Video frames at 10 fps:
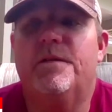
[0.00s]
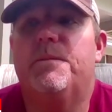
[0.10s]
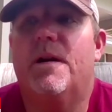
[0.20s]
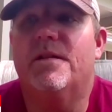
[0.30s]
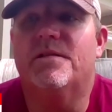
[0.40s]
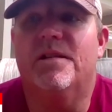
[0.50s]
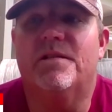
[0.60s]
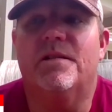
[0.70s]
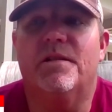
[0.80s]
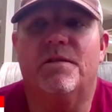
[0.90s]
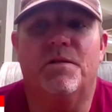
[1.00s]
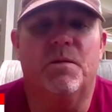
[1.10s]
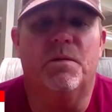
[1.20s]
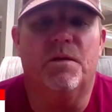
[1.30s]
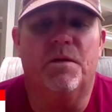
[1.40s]
Everybody's itching to
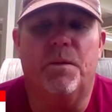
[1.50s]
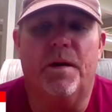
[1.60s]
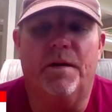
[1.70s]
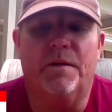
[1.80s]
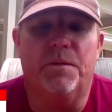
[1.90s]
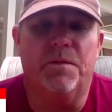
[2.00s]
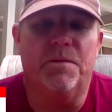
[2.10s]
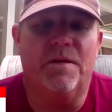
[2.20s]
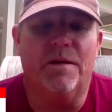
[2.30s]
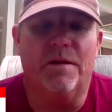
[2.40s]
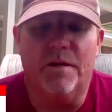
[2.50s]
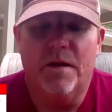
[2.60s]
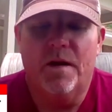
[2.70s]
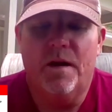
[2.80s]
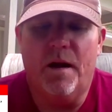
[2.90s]
do their regular routine.
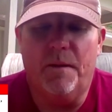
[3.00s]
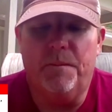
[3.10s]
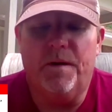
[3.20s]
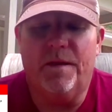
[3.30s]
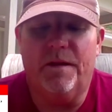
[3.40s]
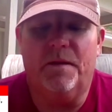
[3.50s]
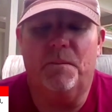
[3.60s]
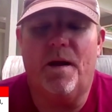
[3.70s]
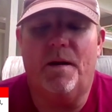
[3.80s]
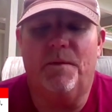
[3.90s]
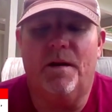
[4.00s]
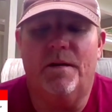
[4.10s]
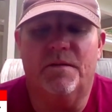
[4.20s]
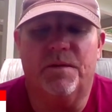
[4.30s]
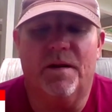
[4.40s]
Um, but I think the bottom line
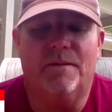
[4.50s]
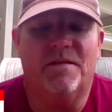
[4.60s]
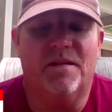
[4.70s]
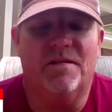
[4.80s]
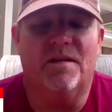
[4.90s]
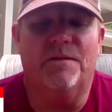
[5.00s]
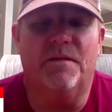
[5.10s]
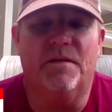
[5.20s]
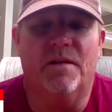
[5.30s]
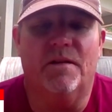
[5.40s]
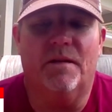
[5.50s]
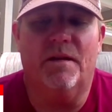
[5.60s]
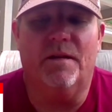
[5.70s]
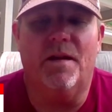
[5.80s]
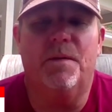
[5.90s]
is we have to stay safe and, and,
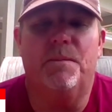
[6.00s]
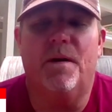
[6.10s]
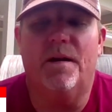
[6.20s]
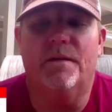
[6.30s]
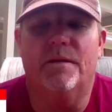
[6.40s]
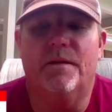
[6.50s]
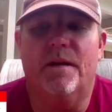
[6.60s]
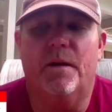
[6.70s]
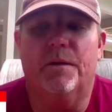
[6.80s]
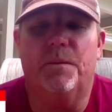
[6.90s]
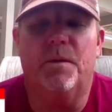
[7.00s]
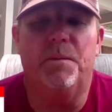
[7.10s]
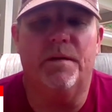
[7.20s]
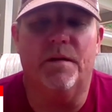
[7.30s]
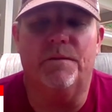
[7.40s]
and keep in mind that the health and
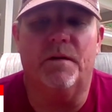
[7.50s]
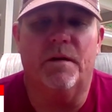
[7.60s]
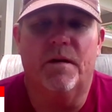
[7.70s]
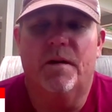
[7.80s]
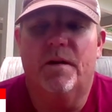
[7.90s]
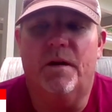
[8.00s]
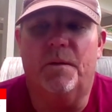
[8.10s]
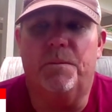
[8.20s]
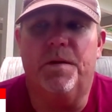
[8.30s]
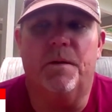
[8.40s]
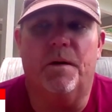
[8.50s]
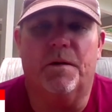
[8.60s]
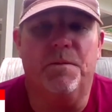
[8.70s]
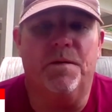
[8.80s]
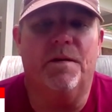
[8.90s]
well-being of our our, our
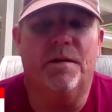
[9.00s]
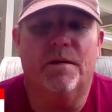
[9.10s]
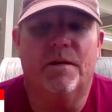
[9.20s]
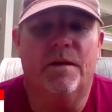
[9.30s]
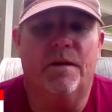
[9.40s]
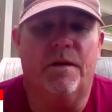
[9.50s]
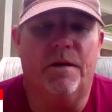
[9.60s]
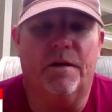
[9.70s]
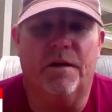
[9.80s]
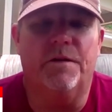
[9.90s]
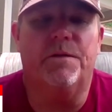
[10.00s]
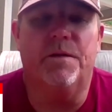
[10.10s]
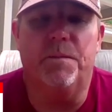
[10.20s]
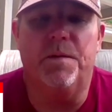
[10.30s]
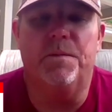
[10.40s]
community and our, and our country
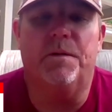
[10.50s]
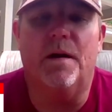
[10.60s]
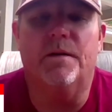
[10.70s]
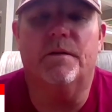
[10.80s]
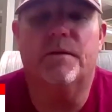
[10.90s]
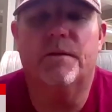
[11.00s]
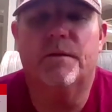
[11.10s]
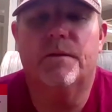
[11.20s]
and the people around us.